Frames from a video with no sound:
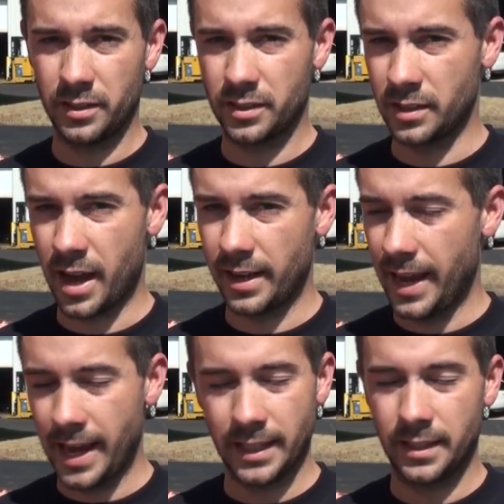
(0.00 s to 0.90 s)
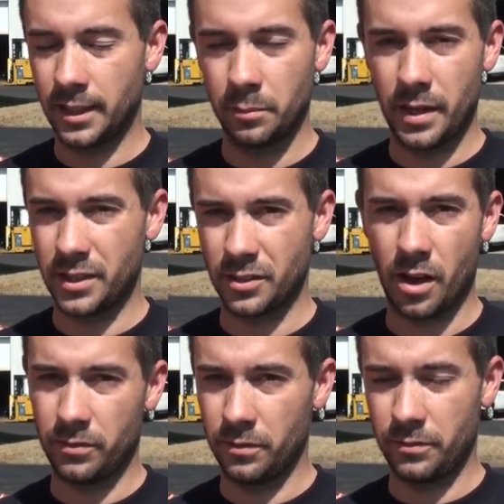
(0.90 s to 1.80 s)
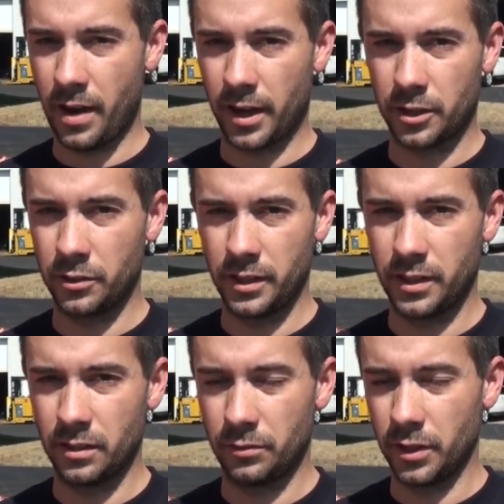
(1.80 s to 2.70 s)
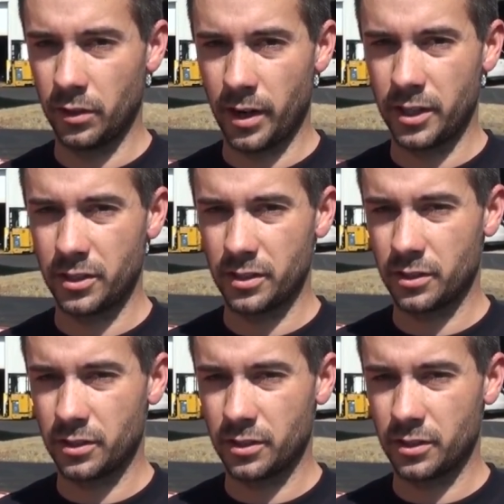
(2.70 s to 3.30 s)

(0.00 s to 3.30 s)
It's not anything based off of factory configuration.